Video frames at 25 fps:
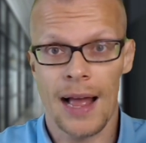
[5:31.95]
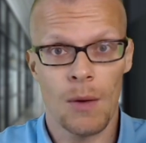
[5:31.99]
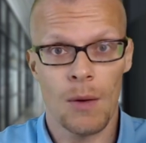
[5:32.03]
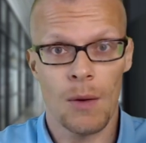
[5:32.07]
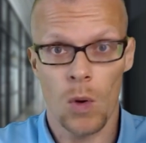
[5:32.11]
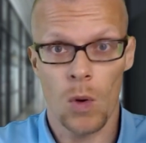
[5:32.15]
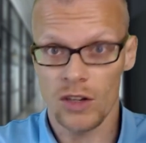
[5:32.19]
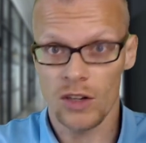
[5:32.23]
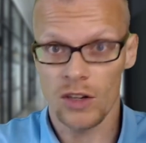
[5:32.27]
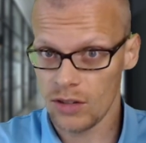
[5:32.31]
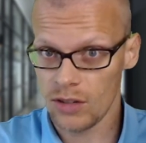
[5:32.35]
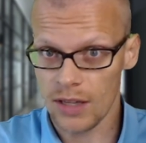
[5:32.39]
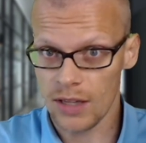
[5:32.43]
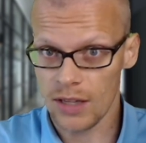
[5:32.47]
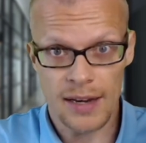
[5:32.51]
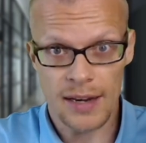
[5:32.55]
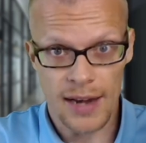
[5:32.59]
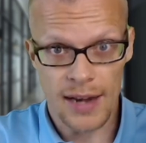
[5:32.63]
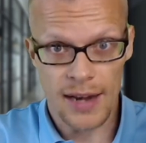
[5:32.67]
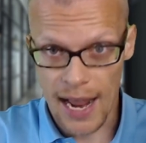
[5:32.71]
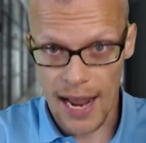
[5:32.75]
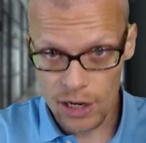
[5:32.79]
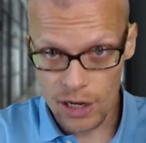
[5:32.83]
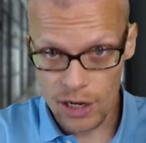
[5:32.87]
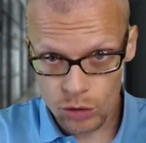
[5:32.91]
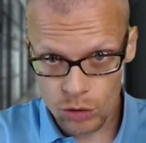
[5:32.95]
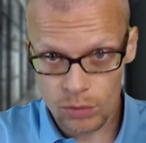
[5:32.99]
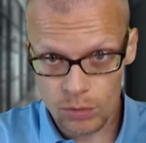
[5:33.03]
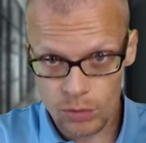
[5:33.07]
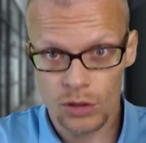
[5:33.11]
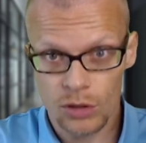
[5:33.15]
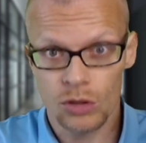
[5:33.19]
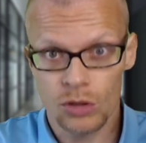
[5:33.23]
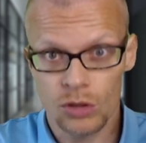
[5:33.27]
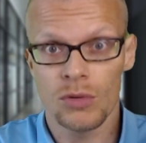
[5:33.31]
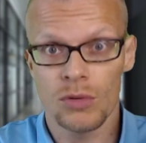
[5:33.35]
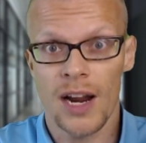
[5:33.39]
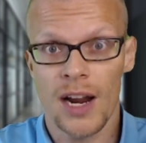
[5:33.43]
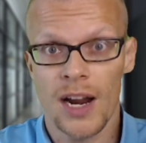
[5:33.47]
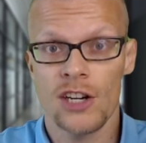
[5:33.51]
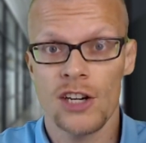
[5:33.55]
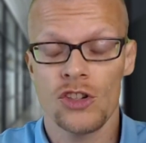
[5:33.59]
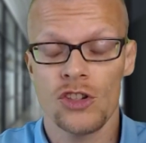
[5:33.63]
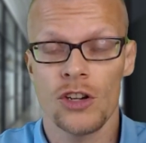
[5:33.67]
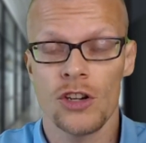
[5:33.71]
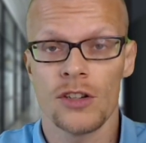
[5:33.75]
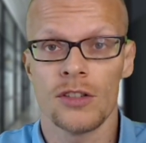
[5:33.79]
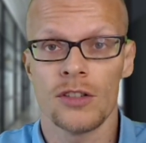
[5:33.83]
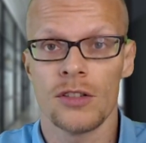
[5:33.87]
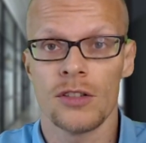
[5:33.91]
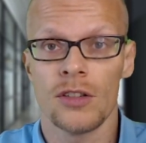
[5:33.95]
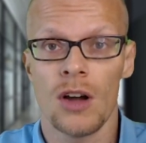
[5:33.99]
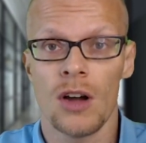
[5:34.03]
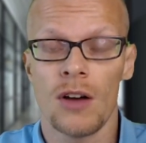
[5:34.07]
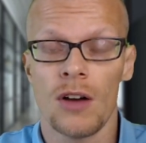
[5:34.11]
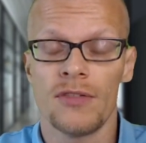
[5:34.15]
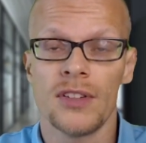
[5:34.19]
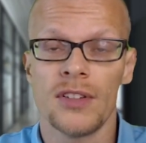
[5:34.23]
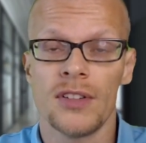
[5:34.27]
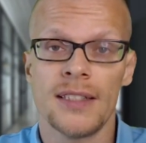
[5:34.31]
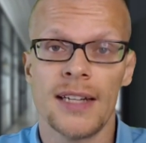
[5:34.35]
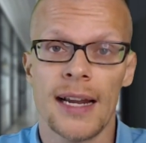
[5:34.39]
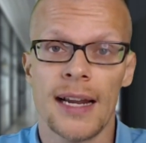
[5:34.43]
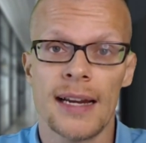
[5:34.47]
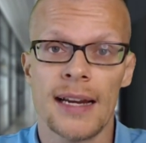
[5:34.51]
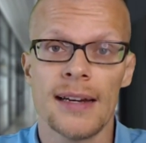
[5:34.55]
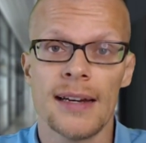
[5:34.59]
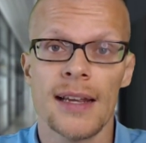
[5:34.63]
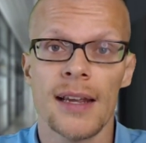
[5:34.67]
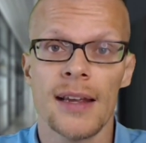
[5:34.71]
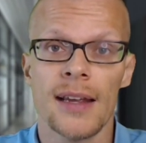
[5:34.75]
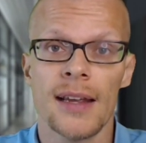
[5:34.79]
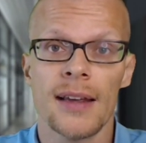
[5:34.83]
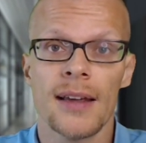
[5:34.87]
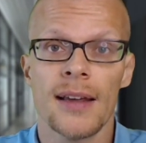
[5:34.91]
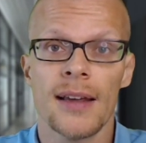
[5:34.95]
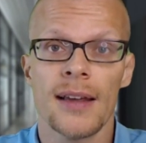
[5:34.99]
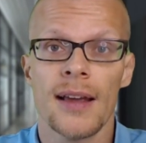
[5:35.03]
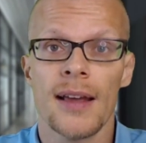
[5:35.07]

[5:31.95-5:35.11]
What's the natural duration of a technique?